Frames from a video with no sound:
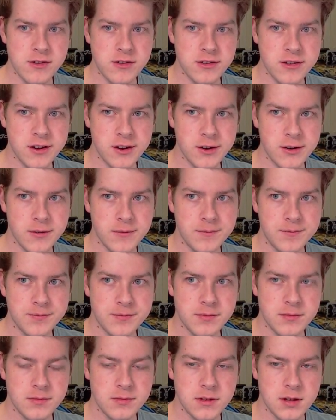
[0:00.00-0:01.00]
So
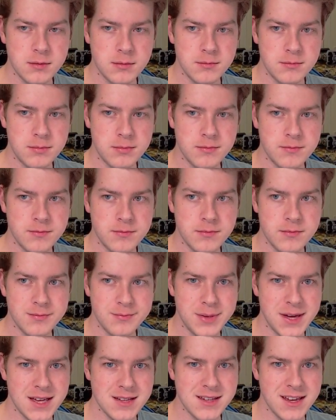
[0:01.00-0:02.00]

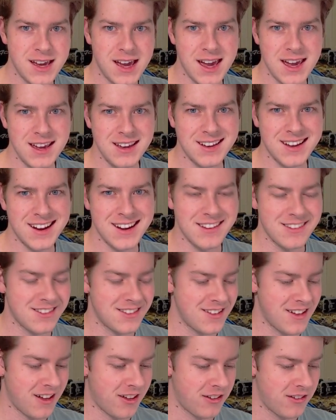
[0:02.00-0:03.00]
PSA 8 kind of
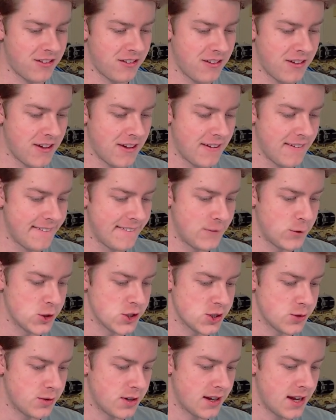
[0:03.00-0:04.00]
sucks.
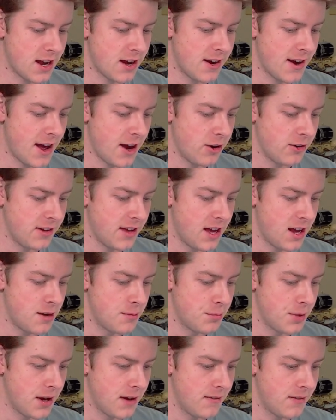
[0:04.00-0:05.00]
Wish it would have got a 9 or 10,
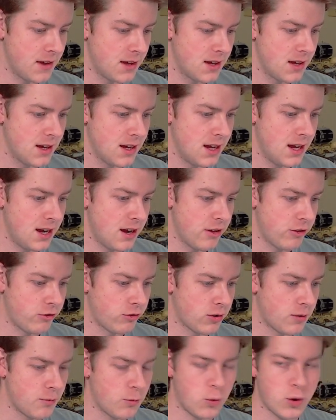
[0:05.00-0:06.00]
but it is
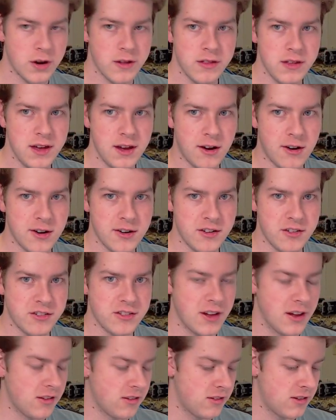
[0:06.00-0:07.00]
from one of the hardest
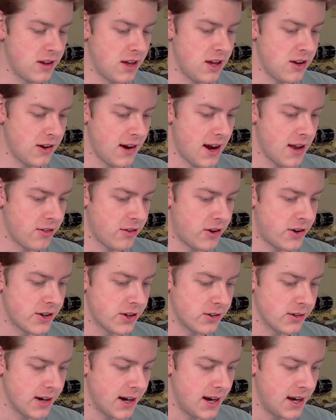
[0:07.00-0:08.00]
sets to get your hands on and
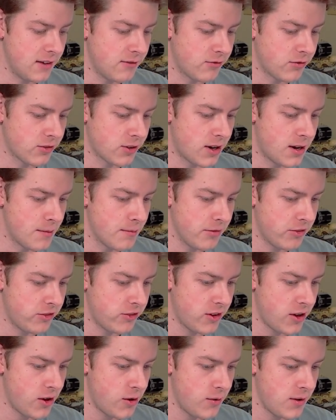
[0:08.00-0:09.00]
grade from,
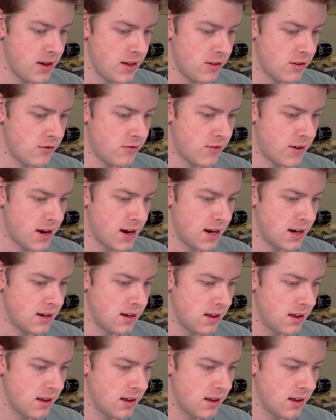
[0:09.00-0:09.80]
so it's fine.